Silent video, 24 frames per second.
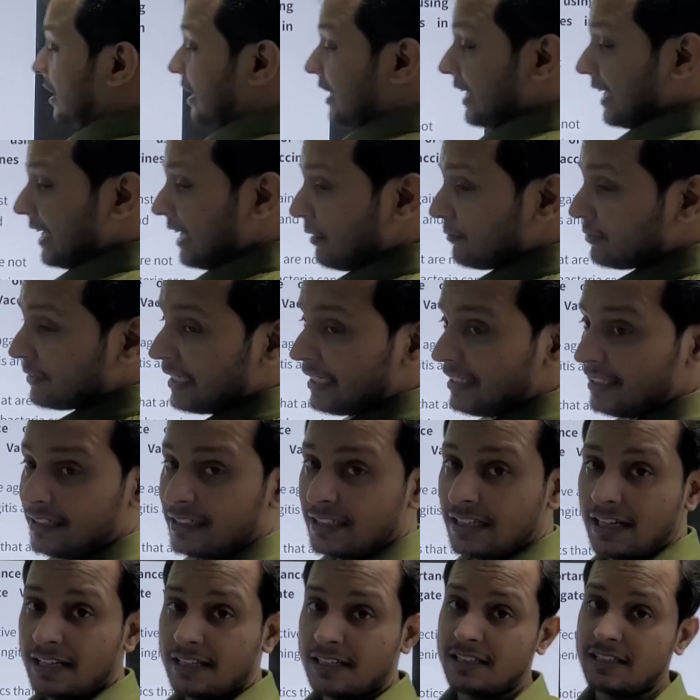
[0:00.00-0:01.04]
Again I am saying
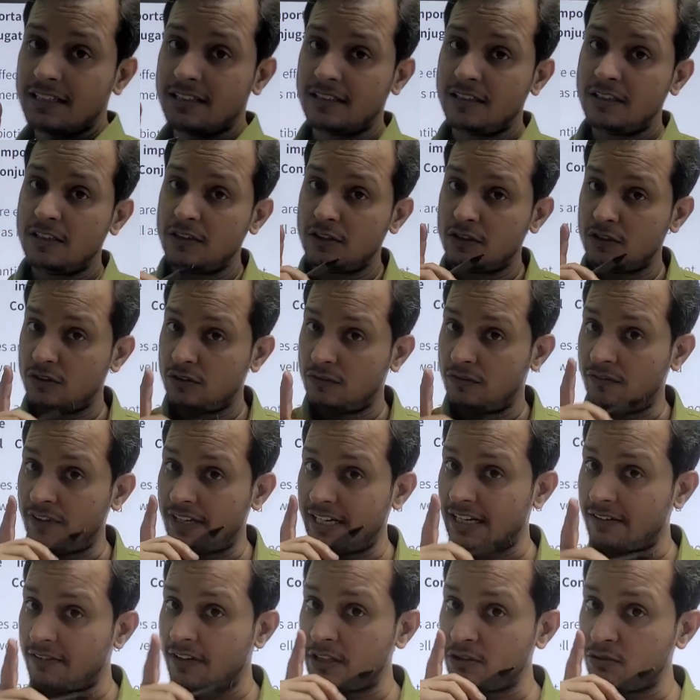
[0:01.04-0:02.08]
none.
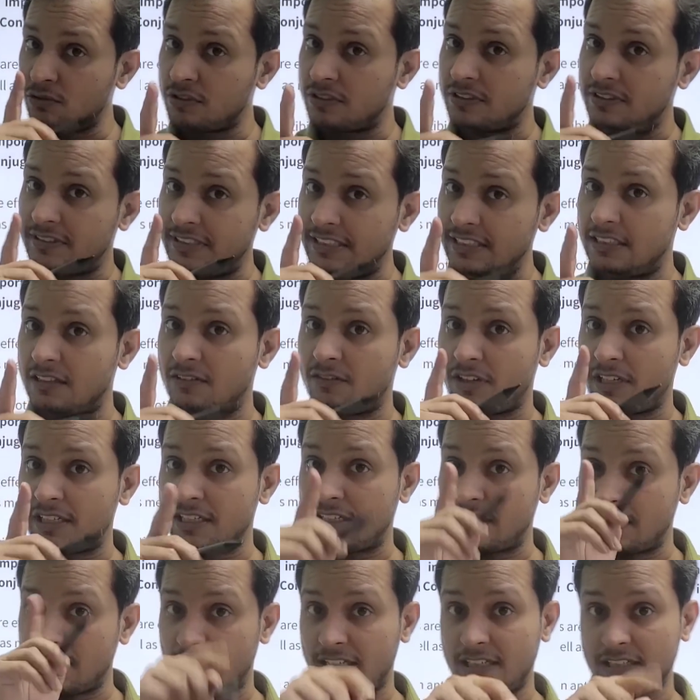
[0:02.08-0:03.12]
Wherever you see the word
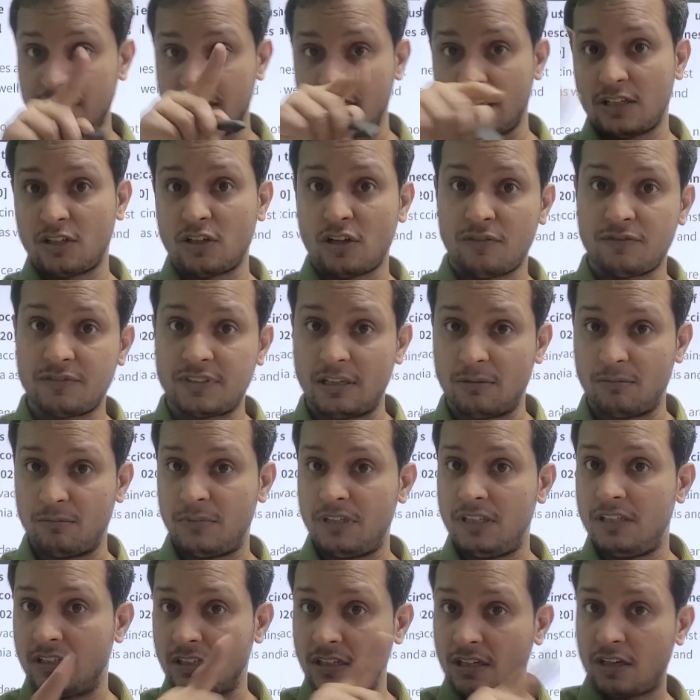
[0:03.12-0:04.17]
none, none of them,
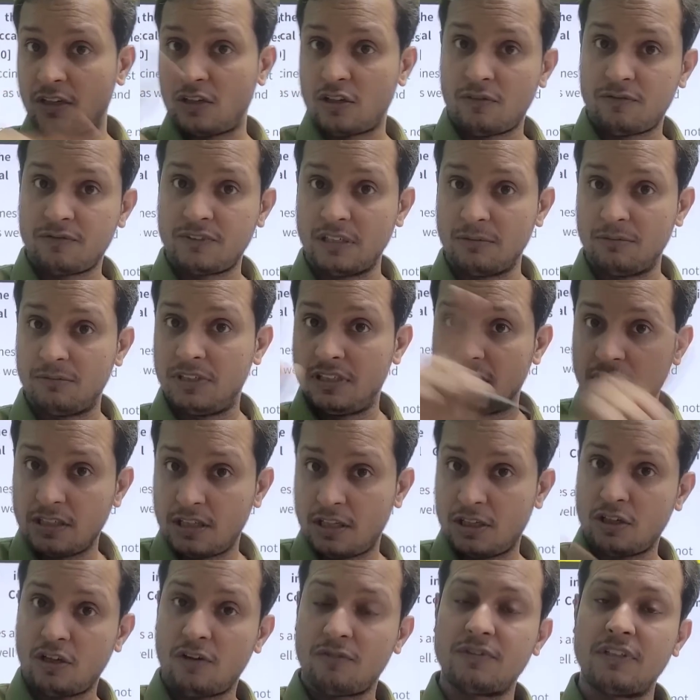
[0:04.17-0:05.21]
none of them,
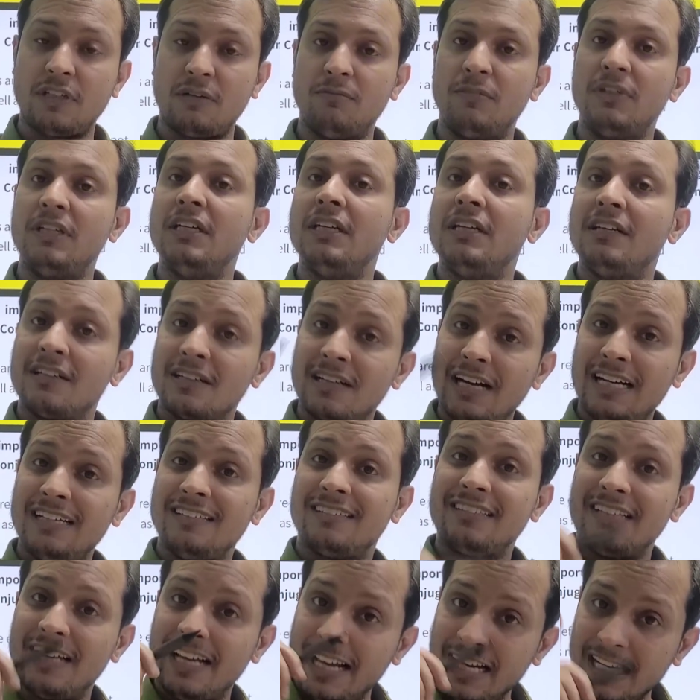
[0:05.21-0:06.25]
none of them,
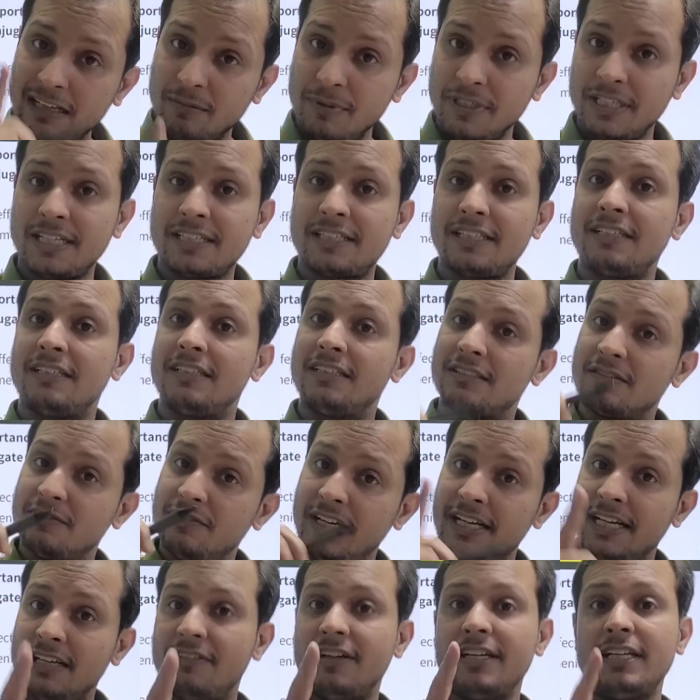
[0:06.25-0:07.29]
guys, eliminate it. It's
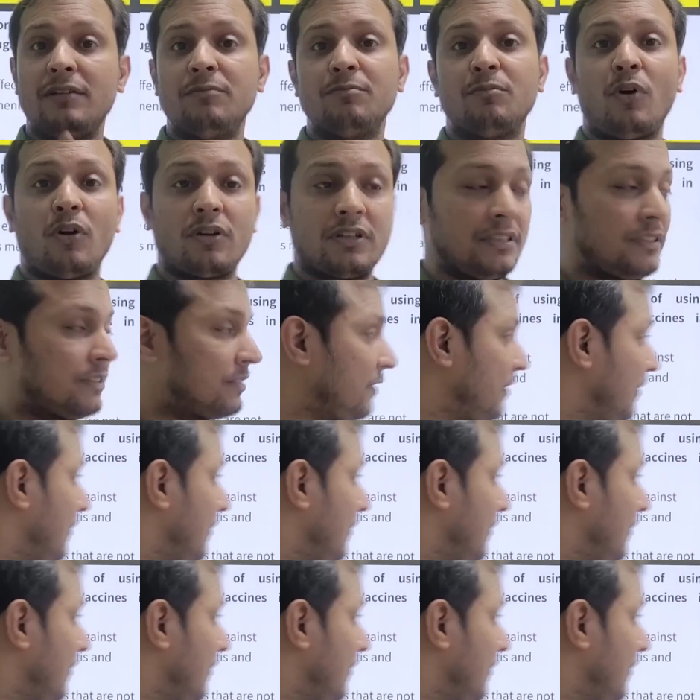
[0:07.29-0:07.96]
very important.